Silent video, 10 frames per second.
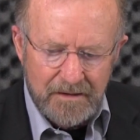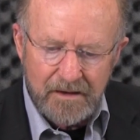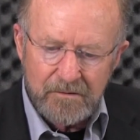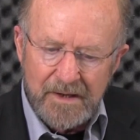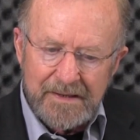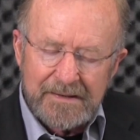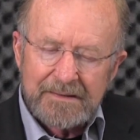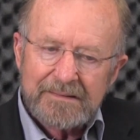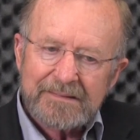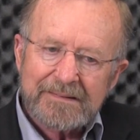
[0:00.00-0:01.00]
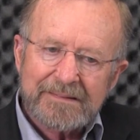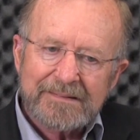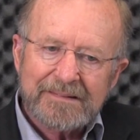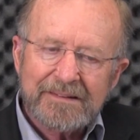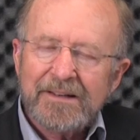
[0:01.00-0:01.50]
Now,
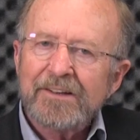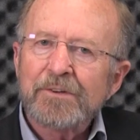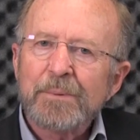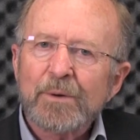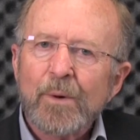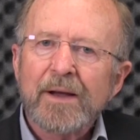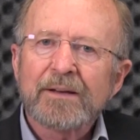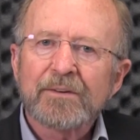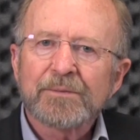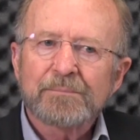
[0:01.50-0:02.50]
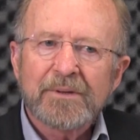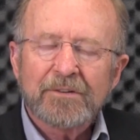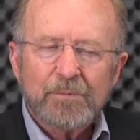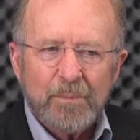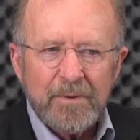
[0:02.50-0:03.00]
the need to be right is
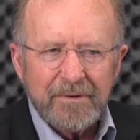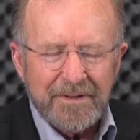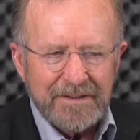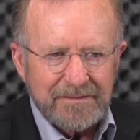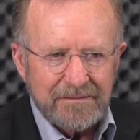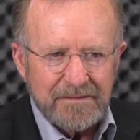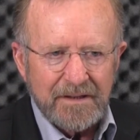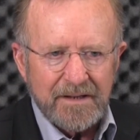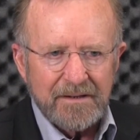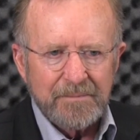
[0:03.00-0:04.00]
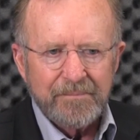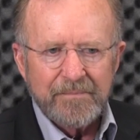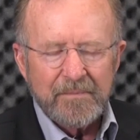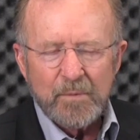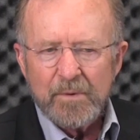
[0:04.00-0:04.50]
really
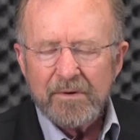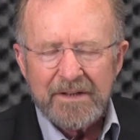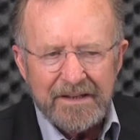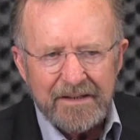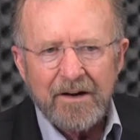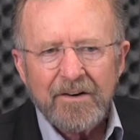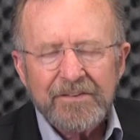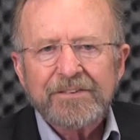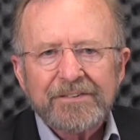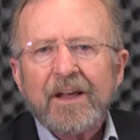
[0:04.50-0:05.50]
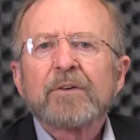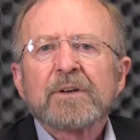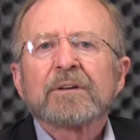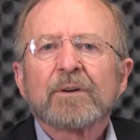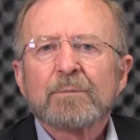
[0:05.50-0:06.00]
in our
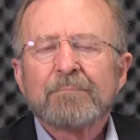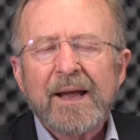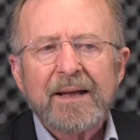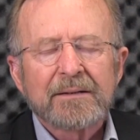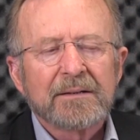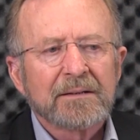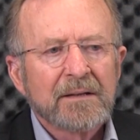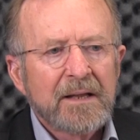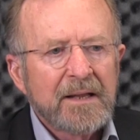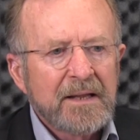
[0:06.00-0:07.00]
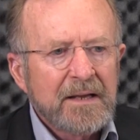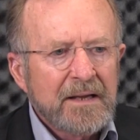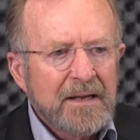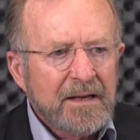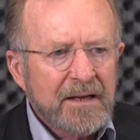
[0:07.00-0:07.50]
cellular matter.
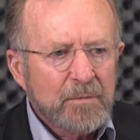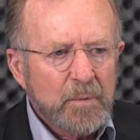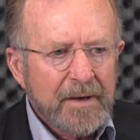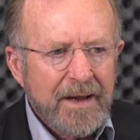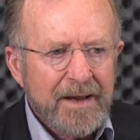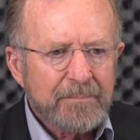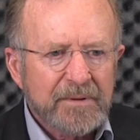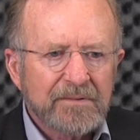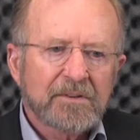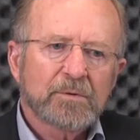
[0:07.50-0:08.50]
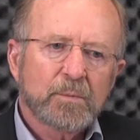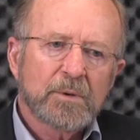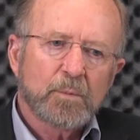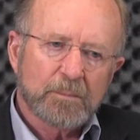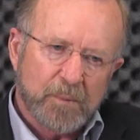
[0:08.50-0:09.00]
And what happens is
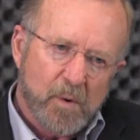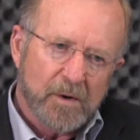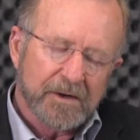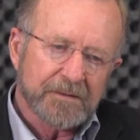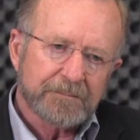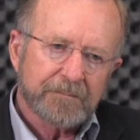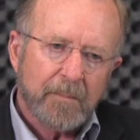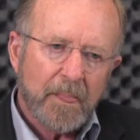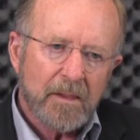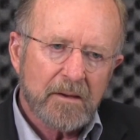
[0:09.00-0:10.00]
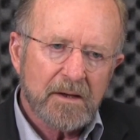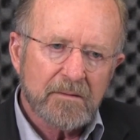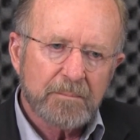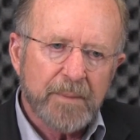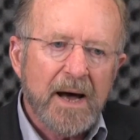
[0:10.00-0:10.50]
when we're born,
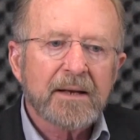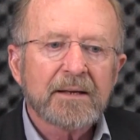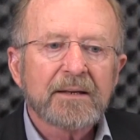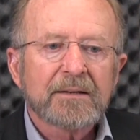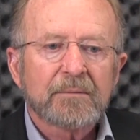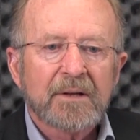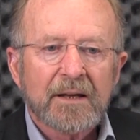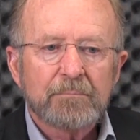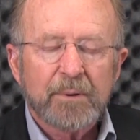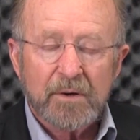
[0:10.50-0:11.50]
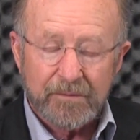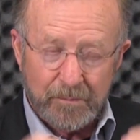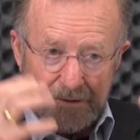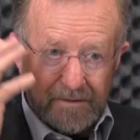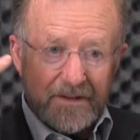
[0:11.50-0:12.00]
the body at
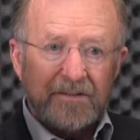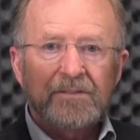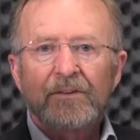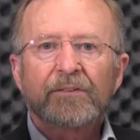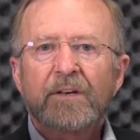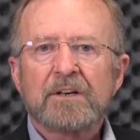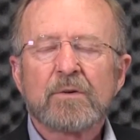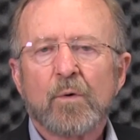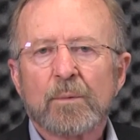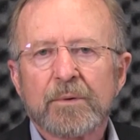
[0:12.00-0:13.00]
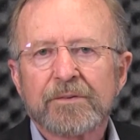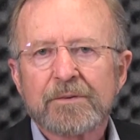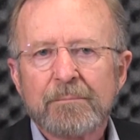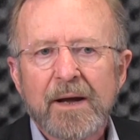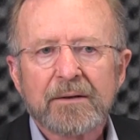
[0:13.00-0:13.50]
birth releases an
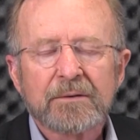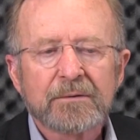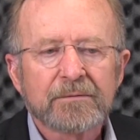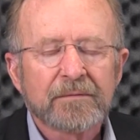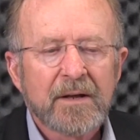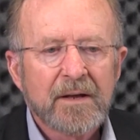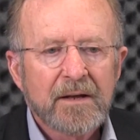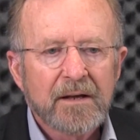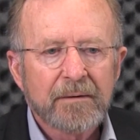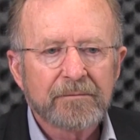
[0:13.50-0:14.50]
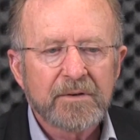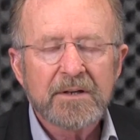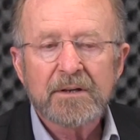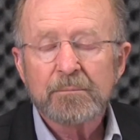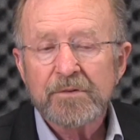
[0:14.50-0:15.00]
enormous amount of
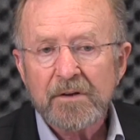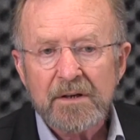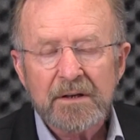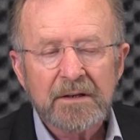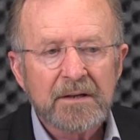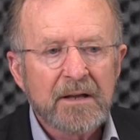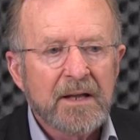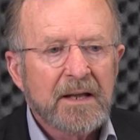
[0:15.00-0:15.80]
DMT.